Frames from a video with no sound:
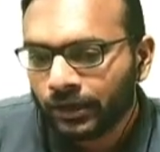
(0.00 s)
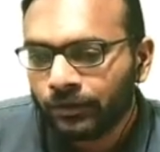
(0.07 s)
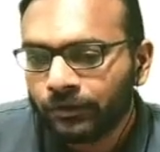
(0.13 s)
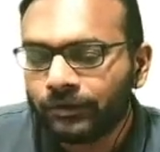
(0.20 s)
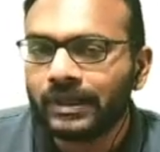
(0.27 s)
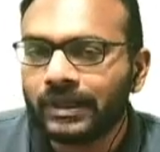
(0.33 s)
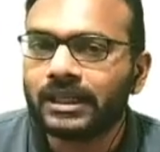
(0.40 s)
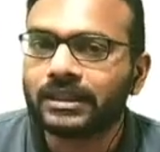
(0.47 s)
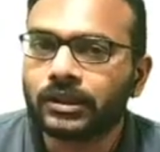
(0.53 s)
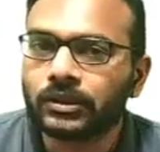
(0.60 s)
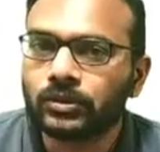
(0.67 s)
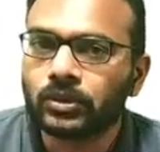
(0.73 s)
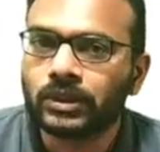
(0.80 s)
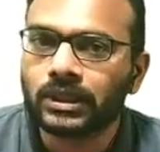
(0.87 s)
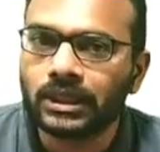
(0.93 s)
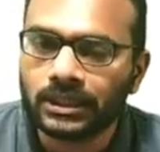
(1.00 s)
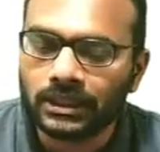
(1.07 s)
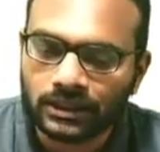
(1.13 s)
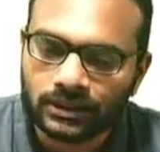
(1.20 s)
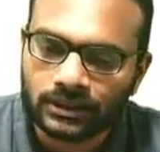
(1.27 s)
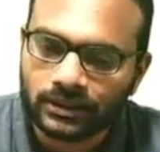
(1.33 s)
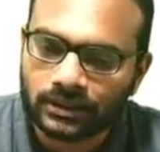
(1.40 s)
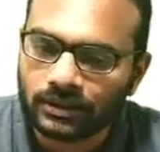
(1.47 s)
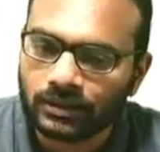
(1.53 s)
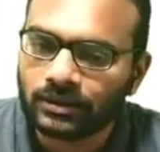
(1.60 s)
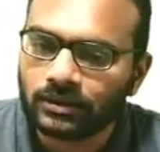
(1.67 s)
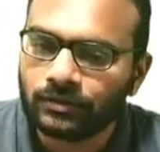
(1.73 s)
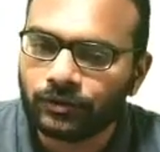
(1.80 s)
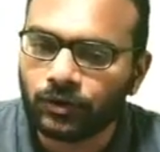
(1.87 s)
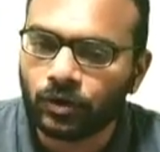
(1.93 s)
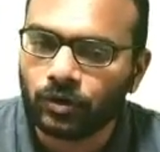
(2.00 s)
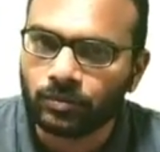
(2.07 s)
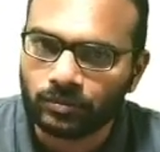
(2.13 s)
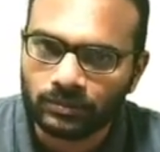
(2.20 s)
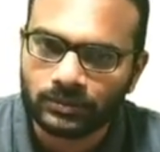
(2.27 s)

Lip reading: filling the Google form,